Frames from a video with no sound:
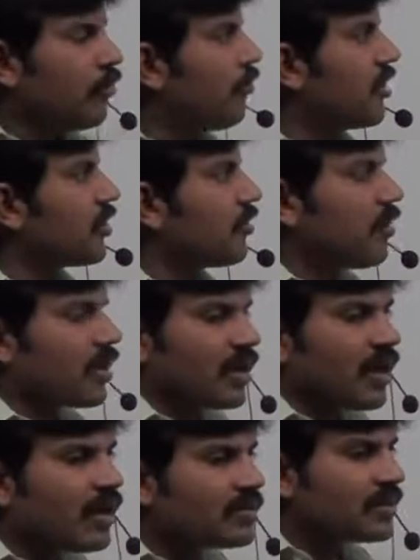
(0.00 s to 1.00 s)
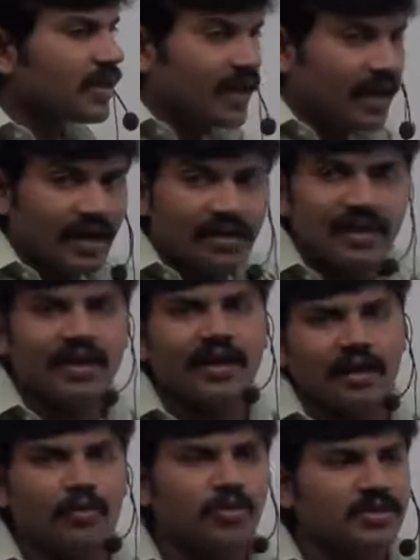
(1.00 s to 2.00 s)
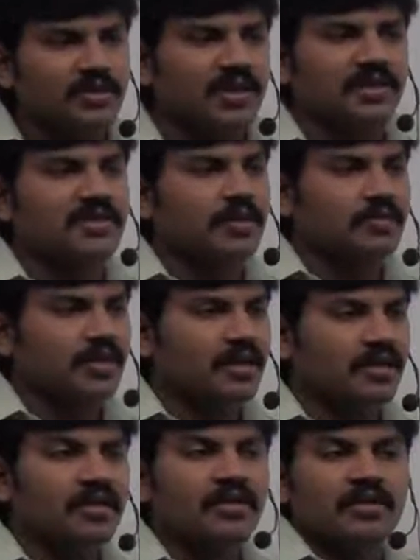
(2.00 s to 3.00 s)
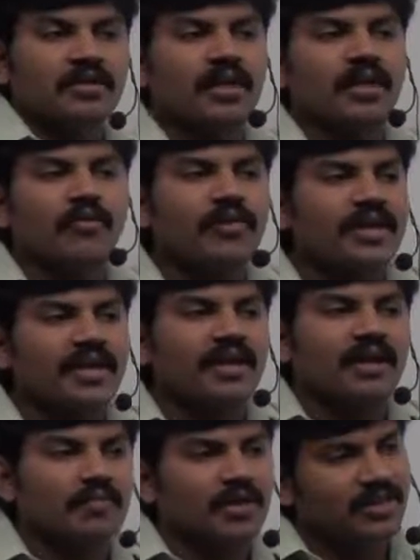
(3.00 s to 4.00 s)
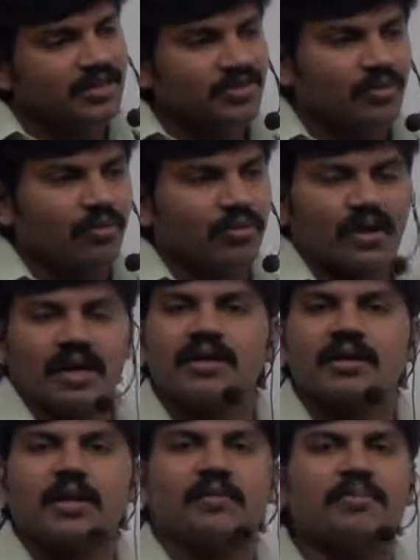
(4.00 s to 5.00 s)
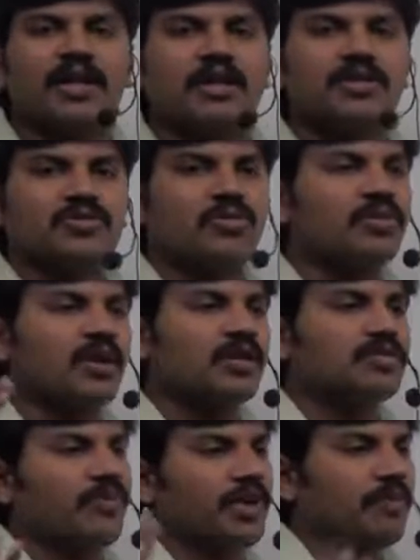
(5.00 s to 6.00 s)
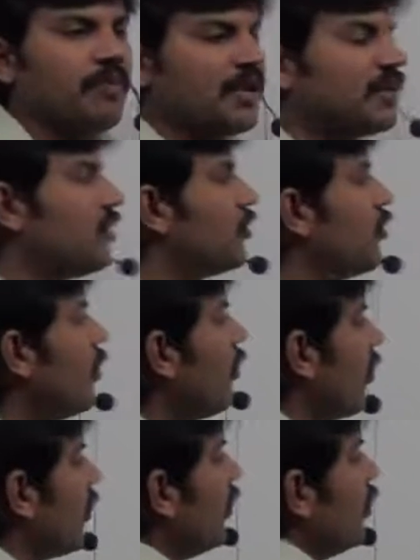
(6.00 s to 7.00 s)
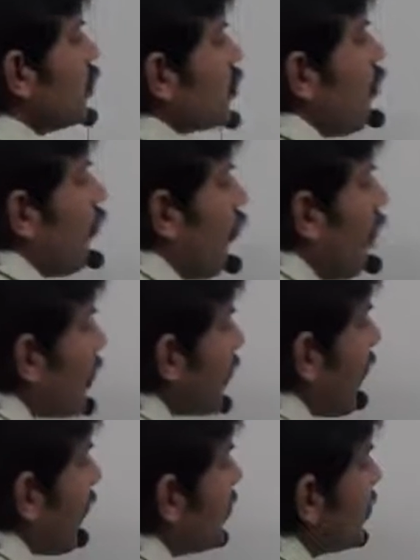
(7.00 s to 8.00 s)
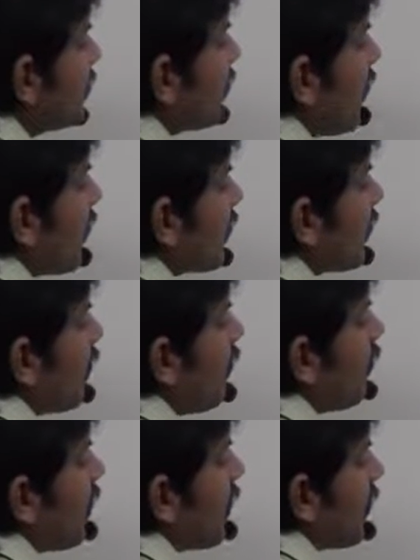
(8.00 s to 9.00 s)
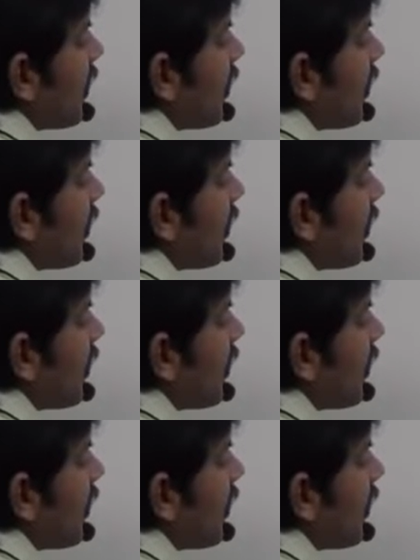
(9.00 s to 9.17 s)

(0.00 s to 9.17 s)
but you are not handling about this exception, then how I can compile this code? Like compiler is going to ask very blindly. Do you know? So what exact compile time